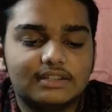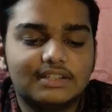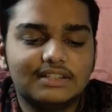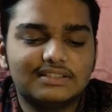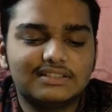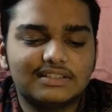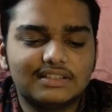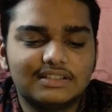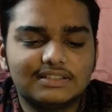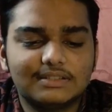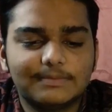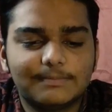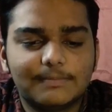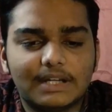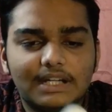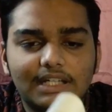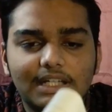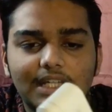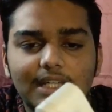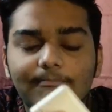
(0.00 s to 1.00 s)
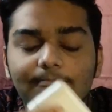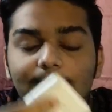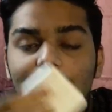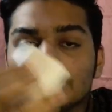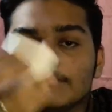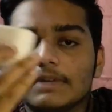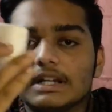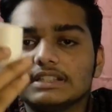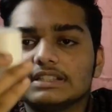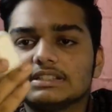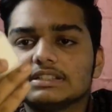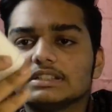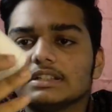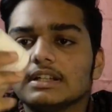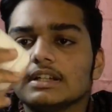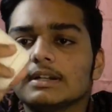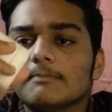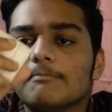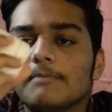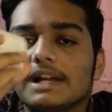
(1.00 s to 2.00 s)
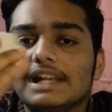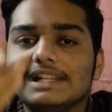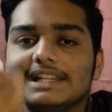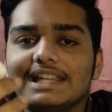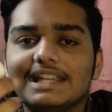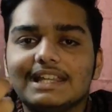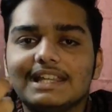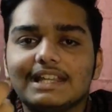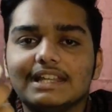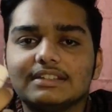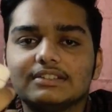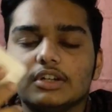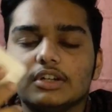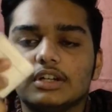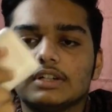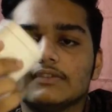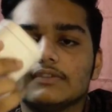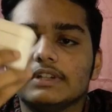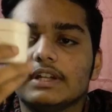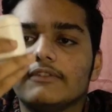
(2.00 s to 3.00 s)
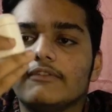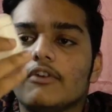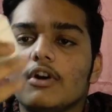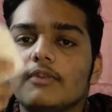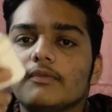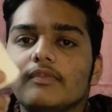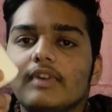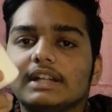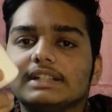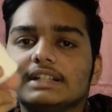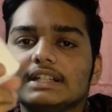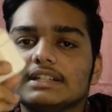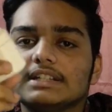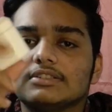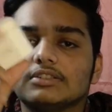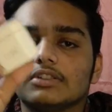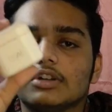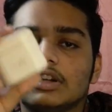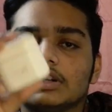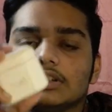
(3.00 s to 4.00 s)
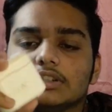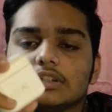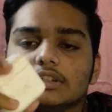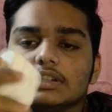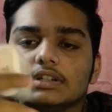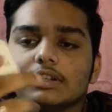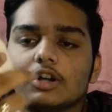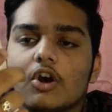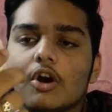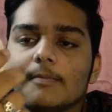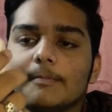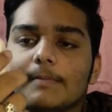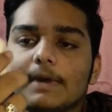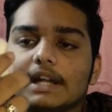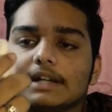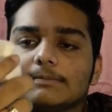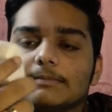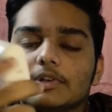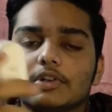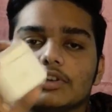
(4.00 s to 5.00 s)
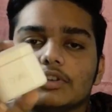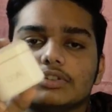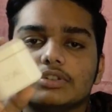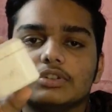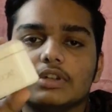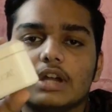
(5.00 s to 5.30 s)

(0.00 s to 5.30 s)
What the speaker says: This is a pretty much bulky case. Not the form factor is not compact, because